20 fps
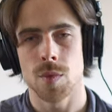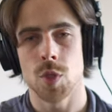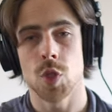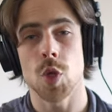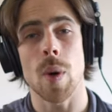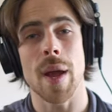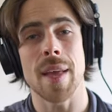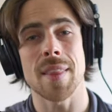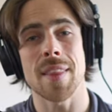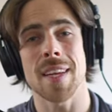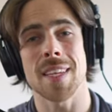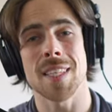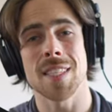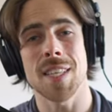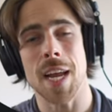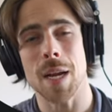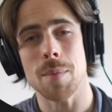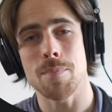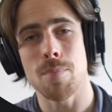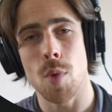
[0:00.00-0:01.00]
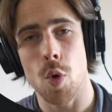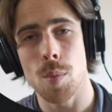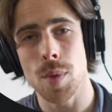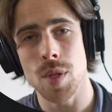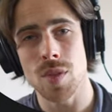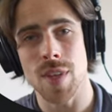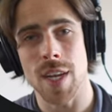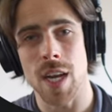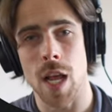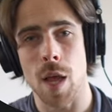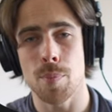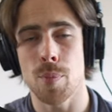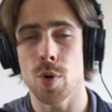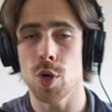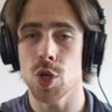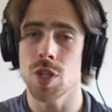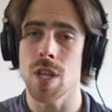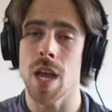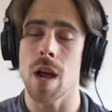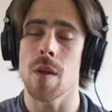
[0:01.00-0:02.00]
So at the exact moment that I
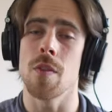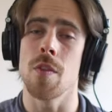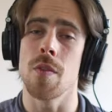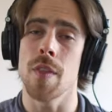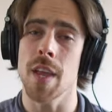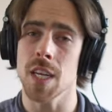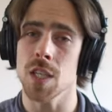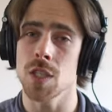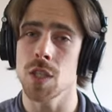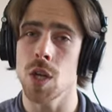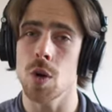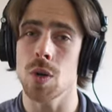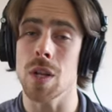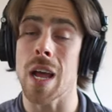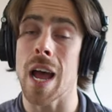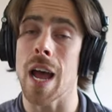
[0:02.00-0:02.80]
push down the next note,